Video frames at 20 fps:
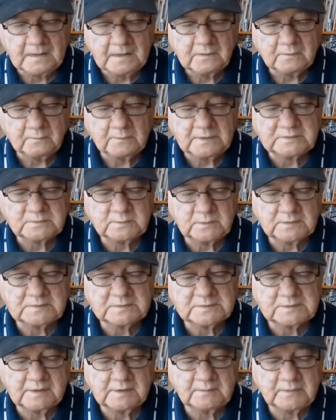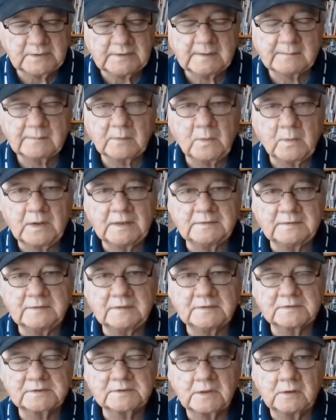Race one summary, number one,
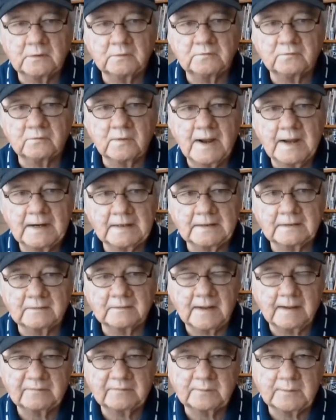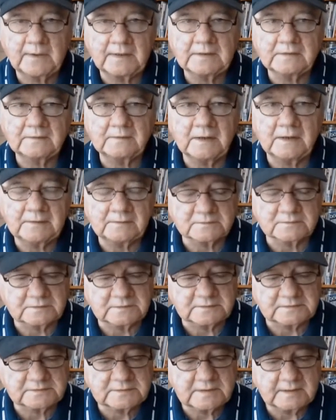Disco Dragon, tops my contenders
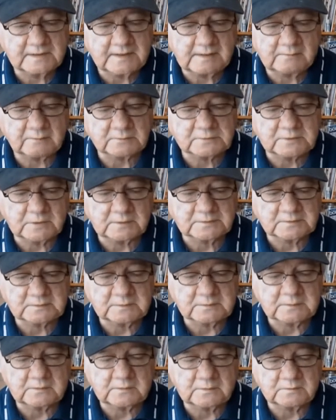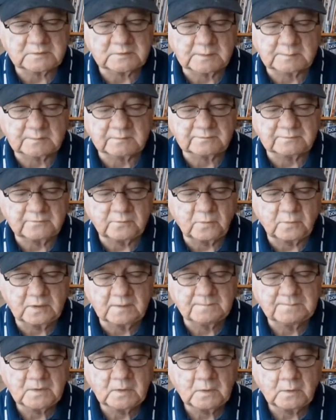list today, which also includes number
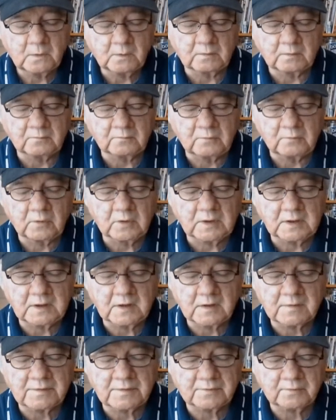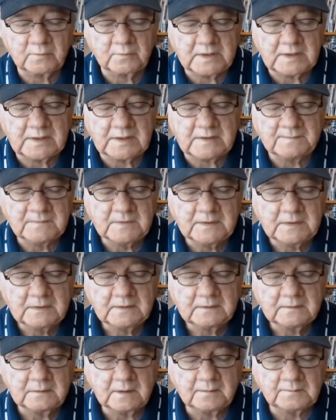four, O'Rourke 3.
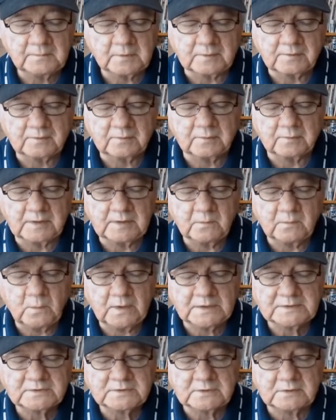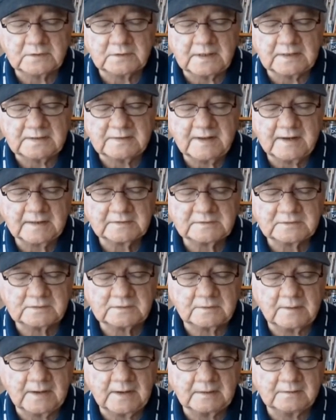Number three, Western
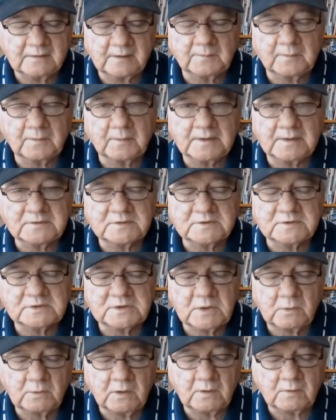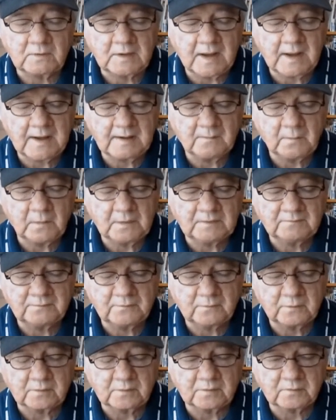Dexter, and number eight, Solo Cam
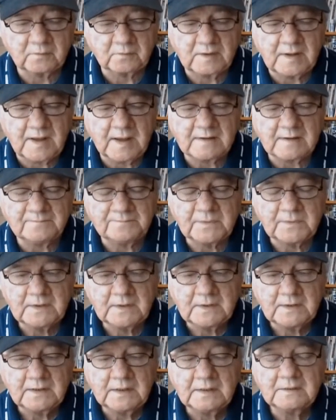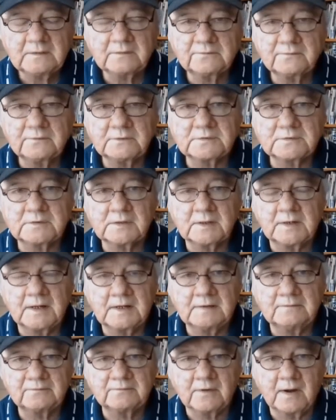1438. In the first
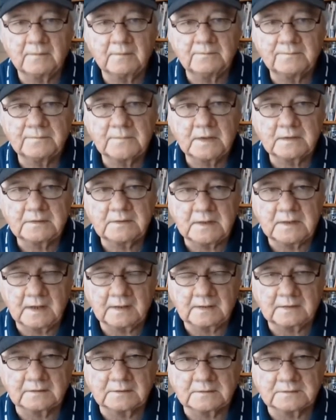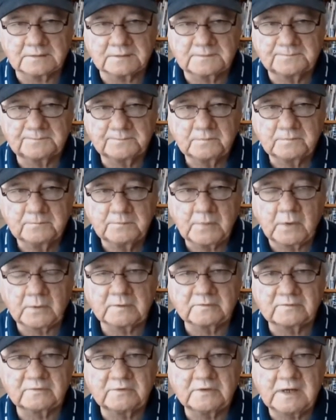tonight from Yonkers.
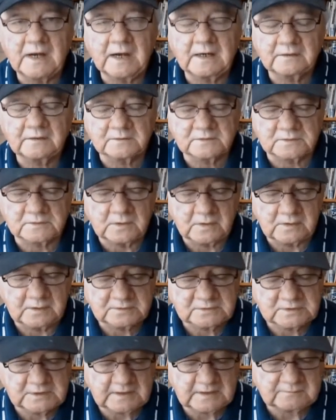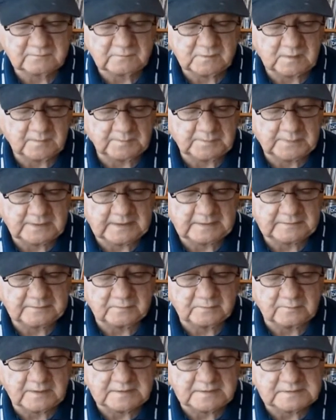Bonus Yonkers long shot for you to
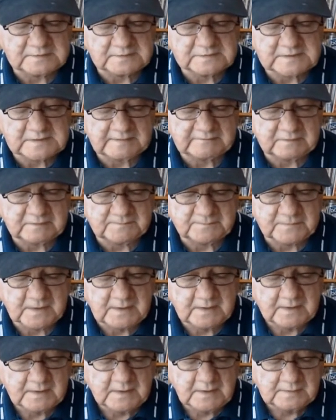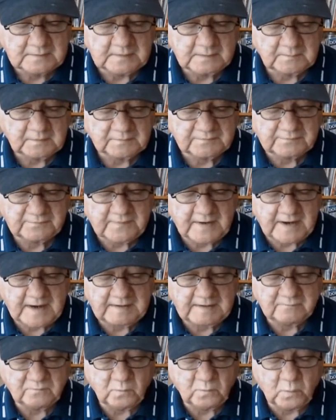ponder race seven. Number
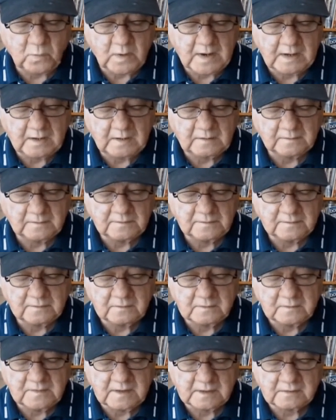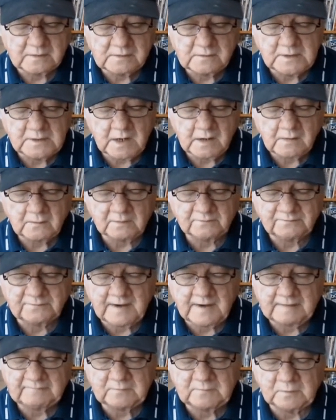five, well, there you go. A
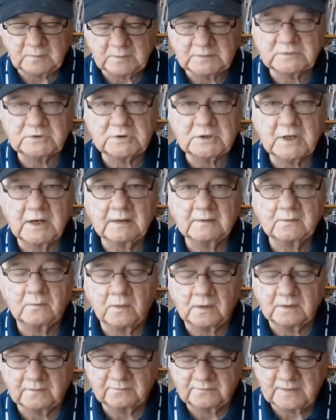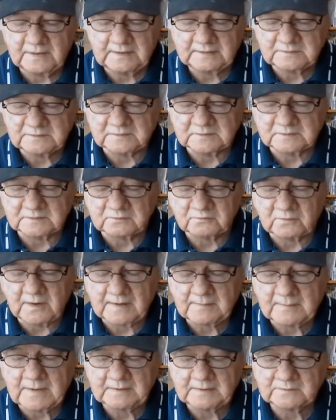5-to-1 shot qualifies as the
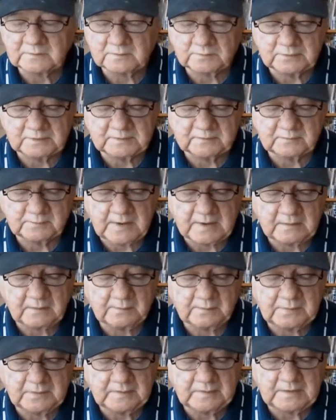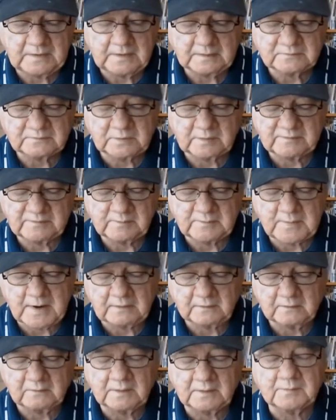Trackmaster Plus Power Pony, comes off a
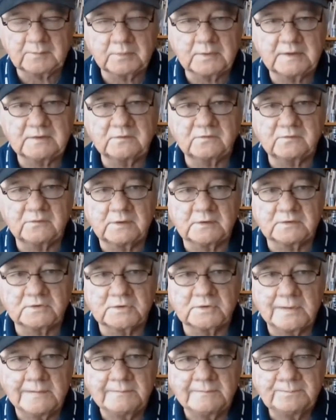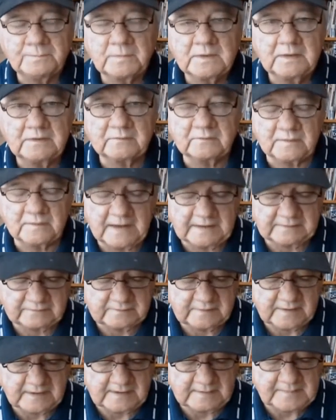power run place finish his
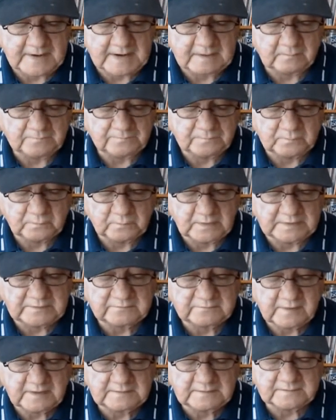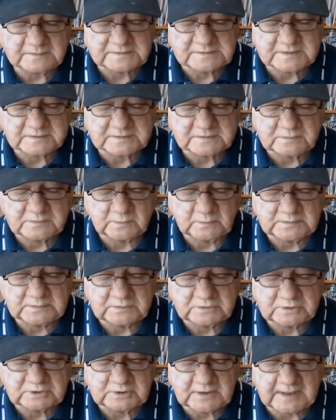last time out. Race eight,
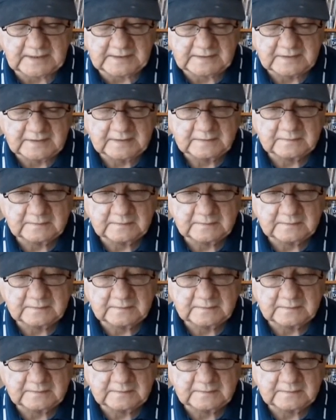6-to-1 shot.